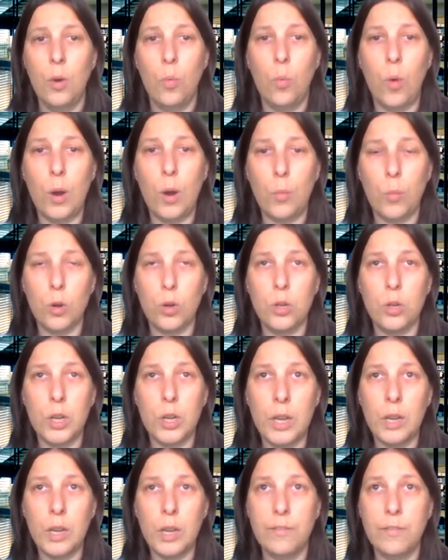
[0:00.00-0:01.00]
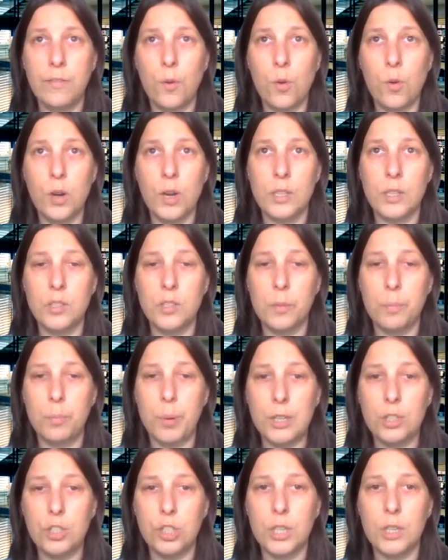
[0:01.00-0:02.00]
What we're looking for is the
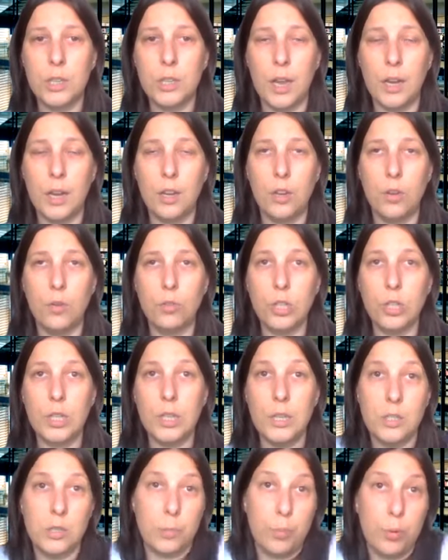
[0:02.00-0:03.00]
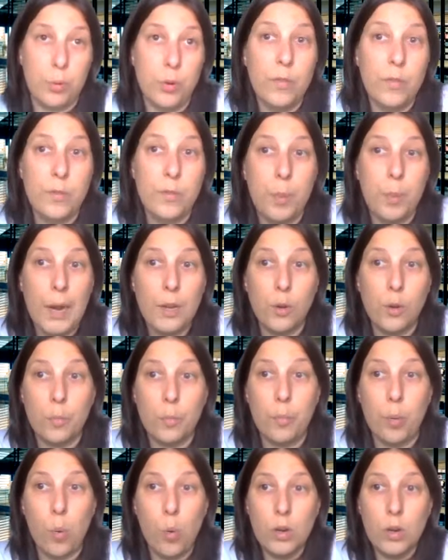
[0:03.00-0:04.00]
budget that usually is approved by your
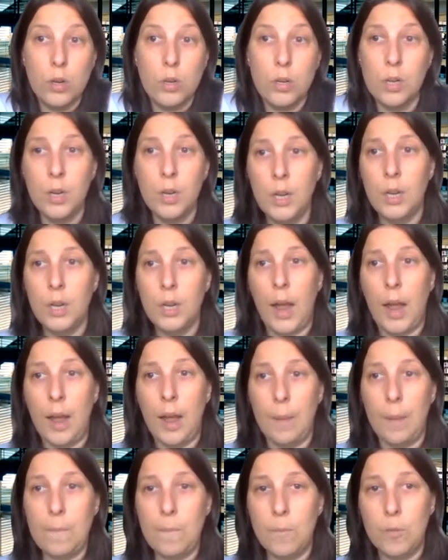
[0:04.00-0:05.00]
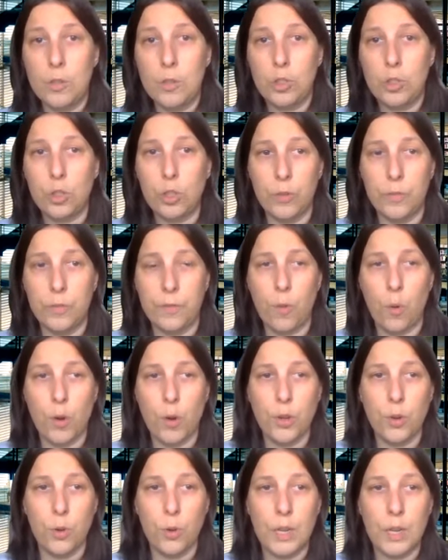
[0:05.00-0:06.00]
board for
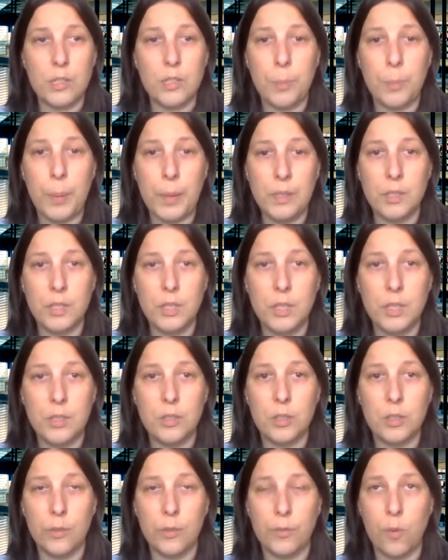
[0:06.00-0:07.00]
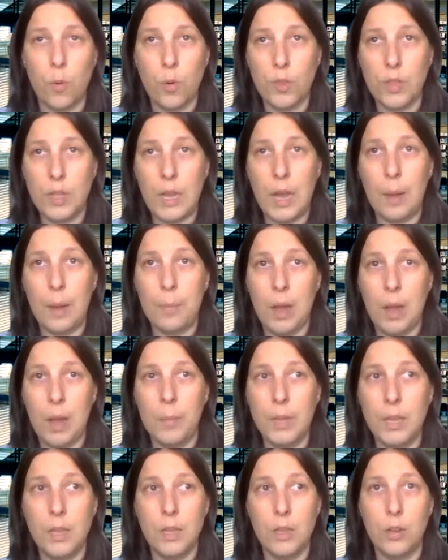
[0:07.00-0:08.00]
your expenses for the
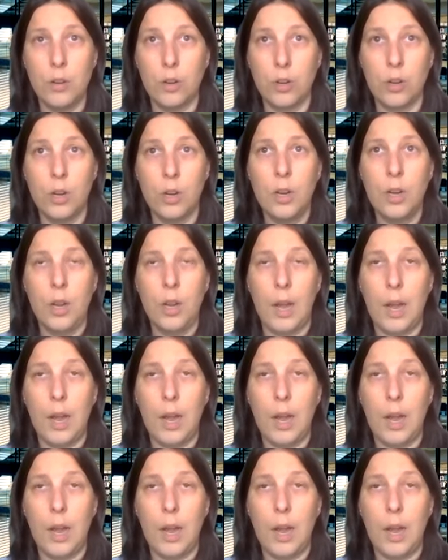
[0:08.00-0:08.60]
upcoming year.